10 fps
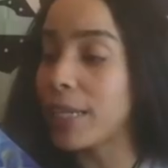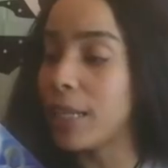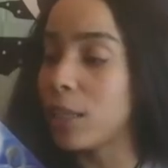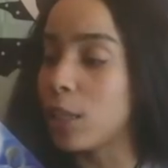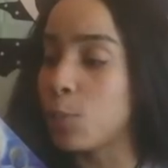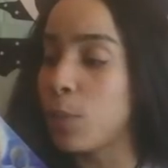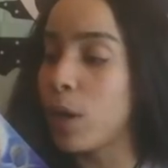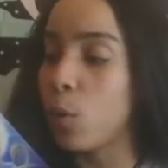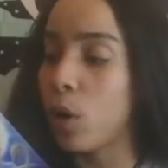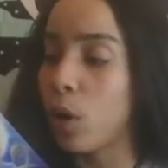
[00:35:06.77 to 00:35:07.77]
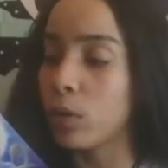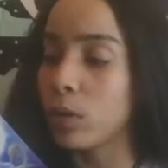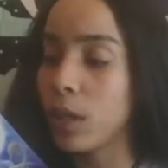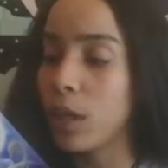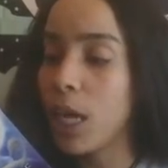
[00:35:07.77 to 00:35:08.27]
in the spirit world.
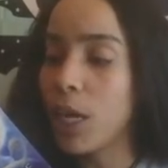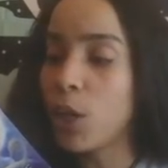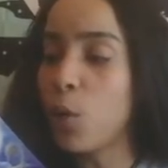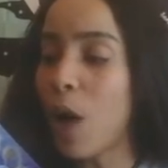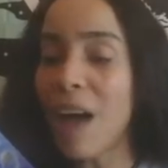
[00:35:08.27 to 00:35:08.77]
You have